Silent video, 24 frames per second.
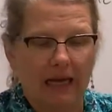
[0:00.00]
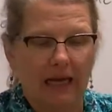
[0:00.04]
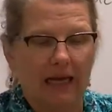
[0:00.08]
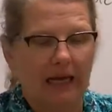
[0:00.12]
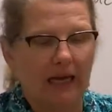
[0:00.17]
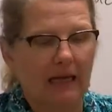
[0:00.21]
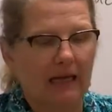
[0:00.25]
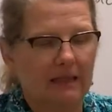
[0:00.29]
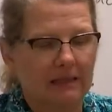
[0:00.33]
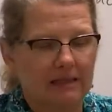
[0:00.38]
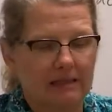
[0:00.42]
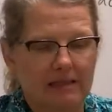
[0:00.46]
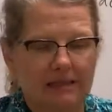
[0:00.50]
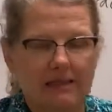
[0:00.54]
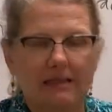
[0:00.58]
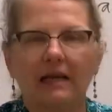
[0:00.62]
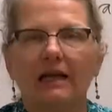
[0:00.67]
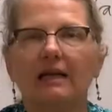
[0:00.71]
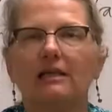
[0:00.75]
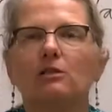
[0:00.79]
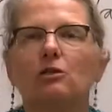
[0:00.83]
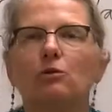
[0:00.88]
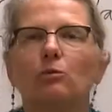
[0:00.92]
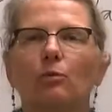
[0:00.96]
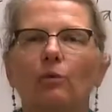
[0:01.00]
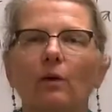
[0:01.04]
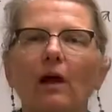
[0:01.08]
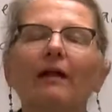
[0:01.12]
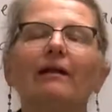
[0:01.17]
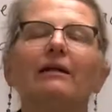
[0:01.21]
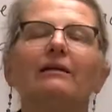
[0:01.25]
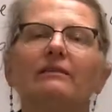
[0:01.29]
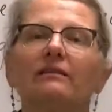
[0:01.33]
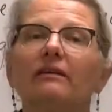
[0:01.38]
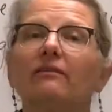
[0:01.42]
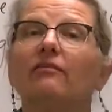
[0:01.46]
it's a
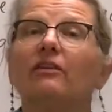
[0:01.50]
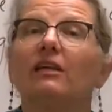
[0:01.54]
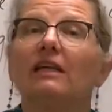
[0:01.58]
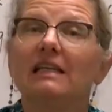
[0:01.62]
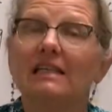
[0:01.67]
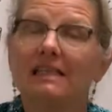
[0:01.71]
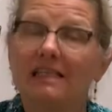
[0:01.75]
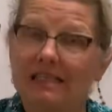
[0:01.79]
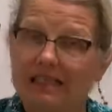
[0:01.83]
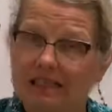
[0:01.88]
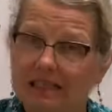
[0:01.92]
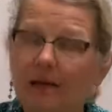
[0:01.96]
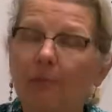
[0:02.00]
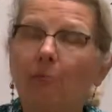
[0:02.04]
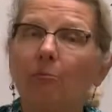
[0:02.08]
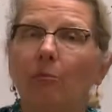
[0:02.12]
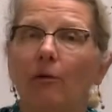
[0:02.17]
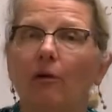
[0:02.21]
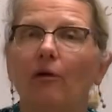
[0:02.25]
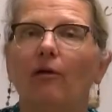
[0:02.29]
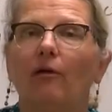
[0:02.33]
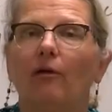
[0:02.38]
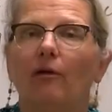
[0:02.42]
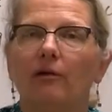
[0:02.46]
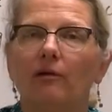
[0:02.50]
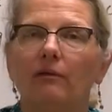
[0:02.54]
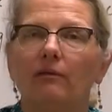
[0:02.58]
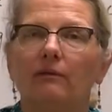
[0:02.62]
relatively simple